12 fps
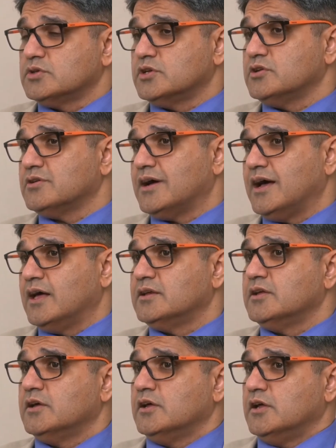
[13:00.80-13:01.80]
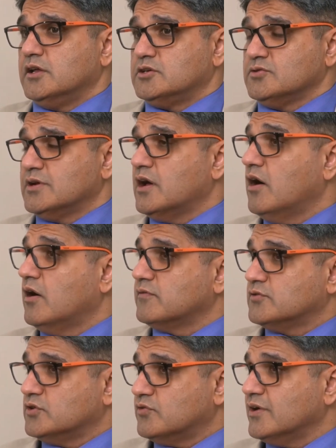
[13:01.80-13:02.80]
that you had
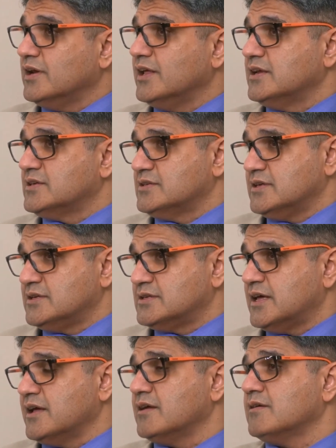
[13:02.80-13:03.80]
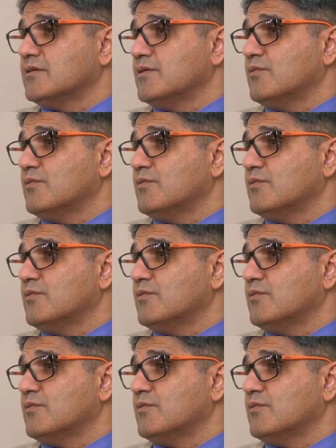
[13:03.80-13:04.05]
2.5 to 3 litres a day